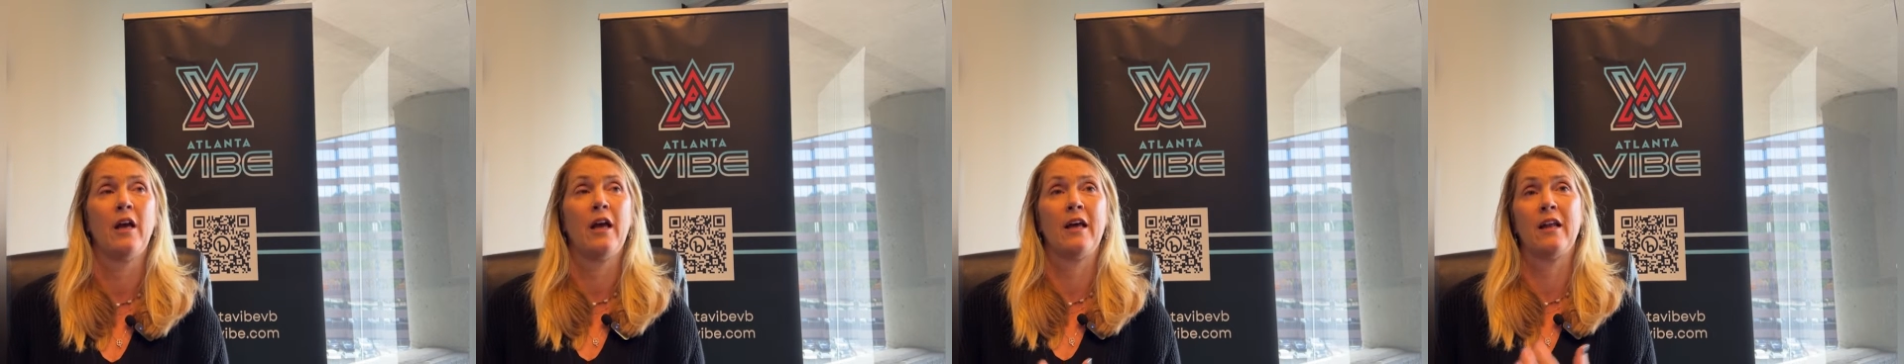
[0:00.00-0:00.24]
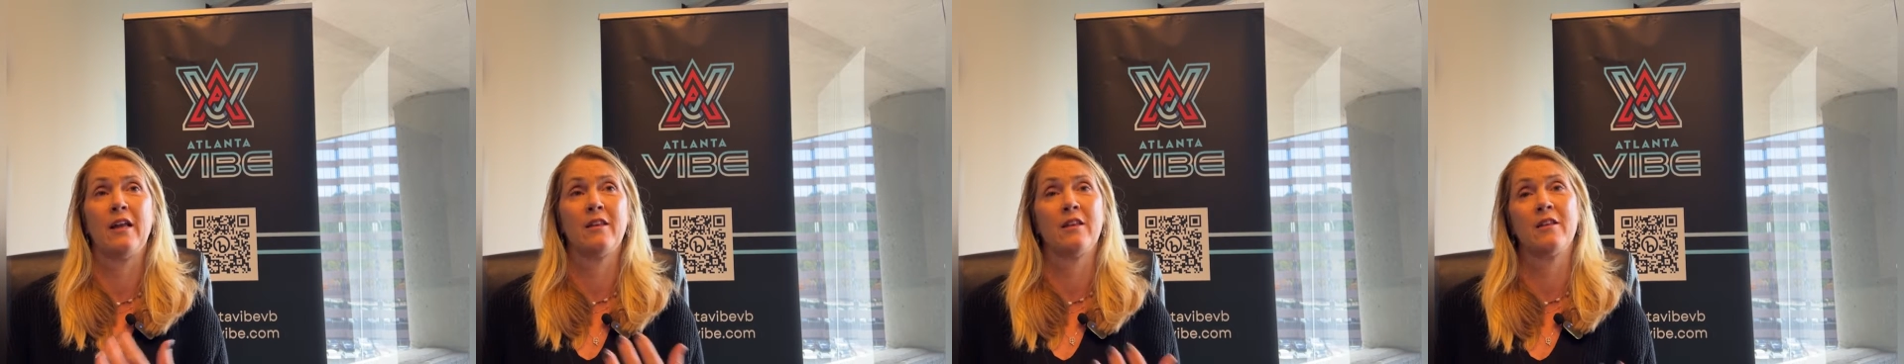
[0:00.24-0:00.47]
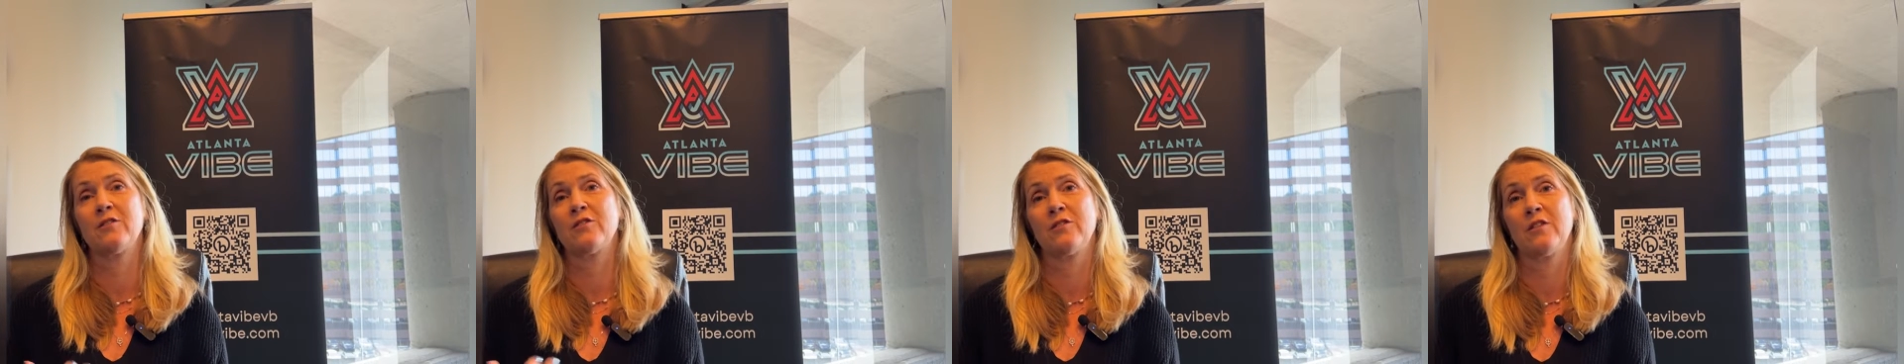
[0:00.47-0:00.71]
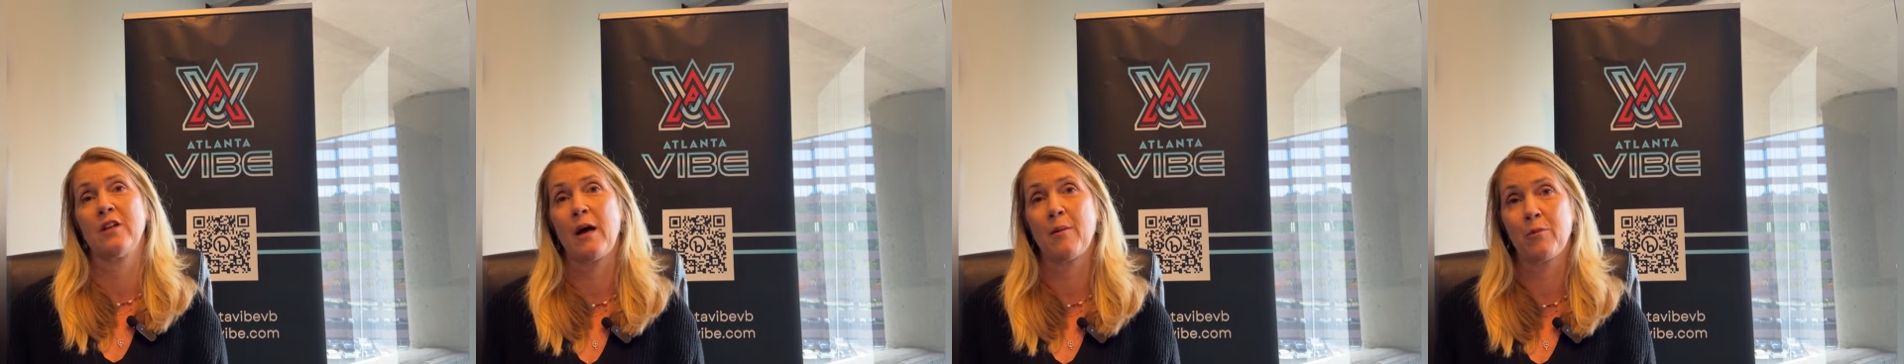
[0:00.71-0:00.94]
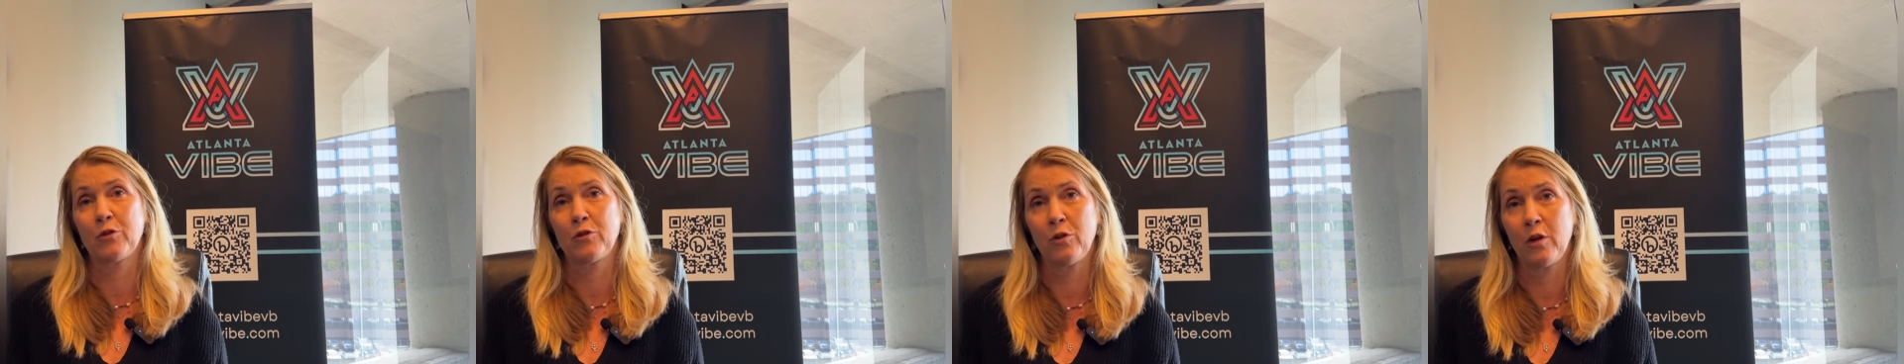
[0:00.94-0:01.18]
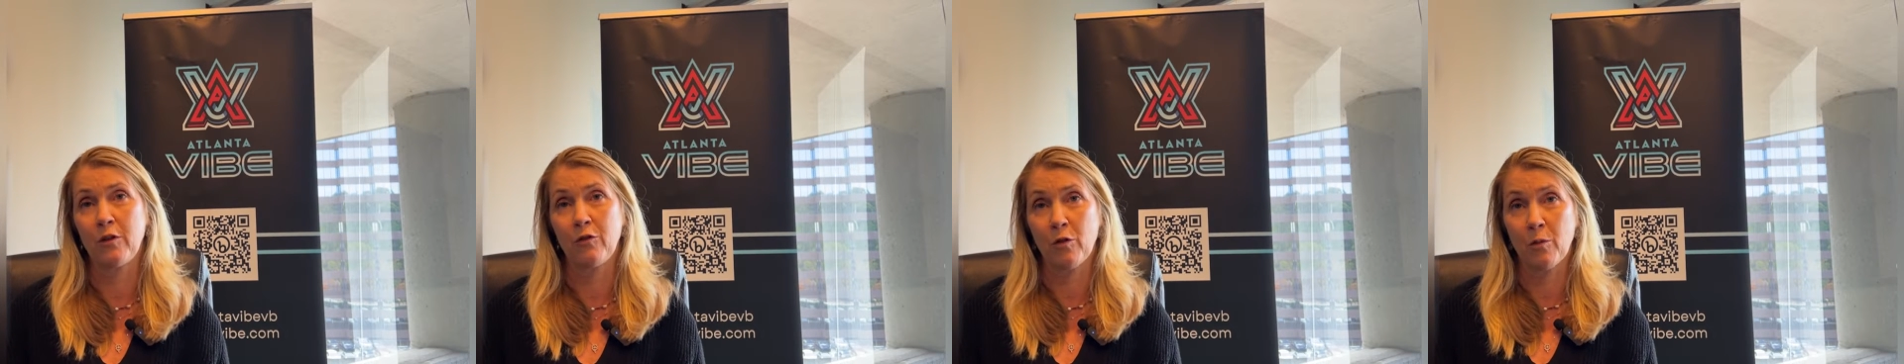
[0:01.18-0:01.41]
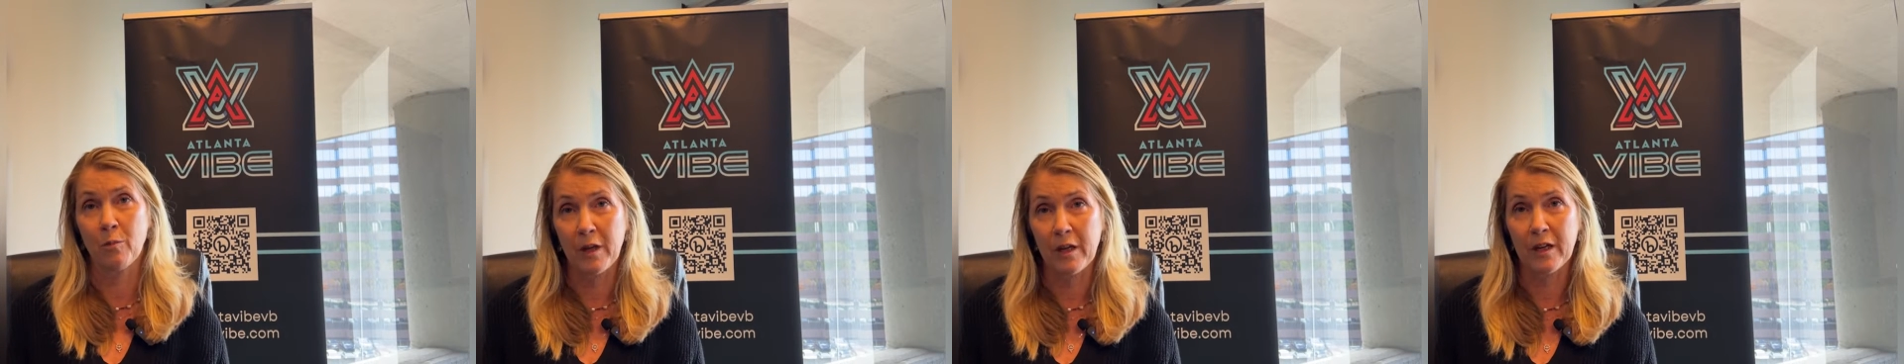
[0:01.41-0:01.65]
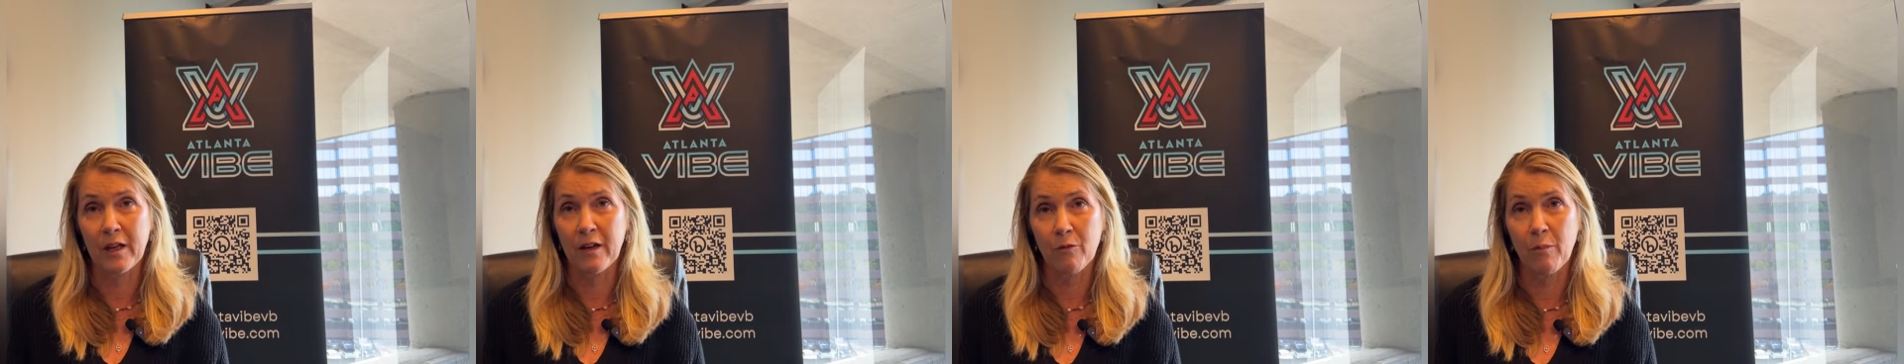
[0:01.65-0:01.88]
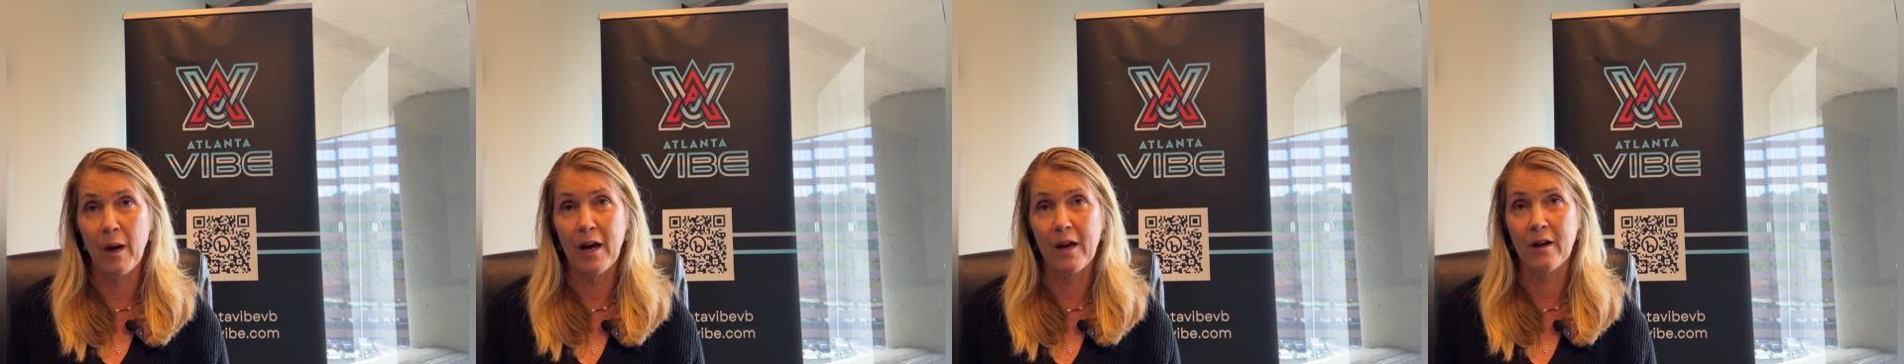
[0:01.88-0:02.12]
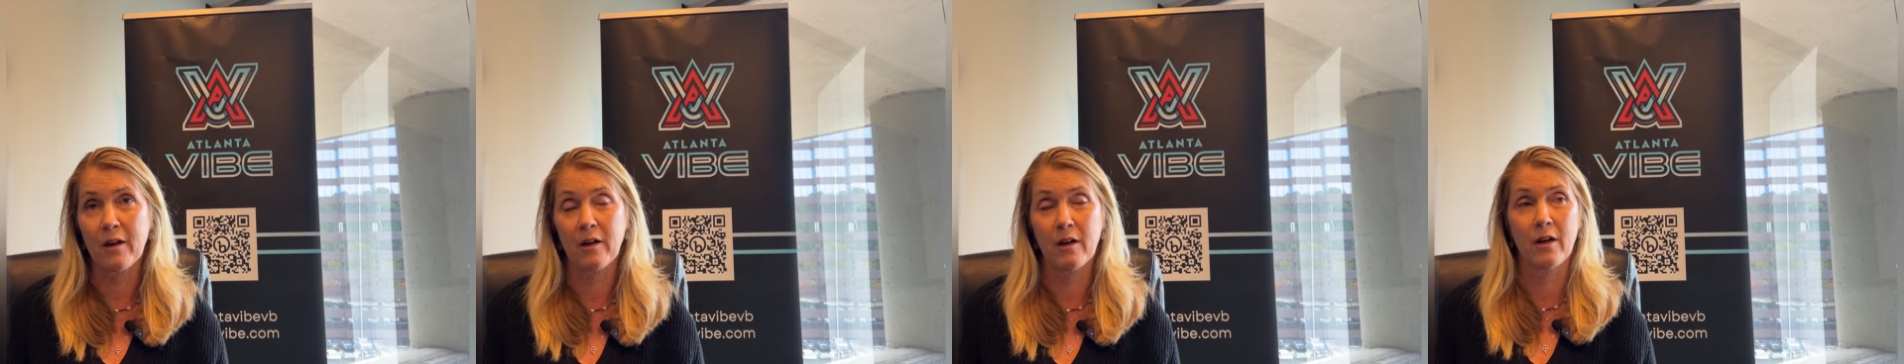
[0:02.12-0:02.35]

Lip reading: and I think this is an opportunity for me to give back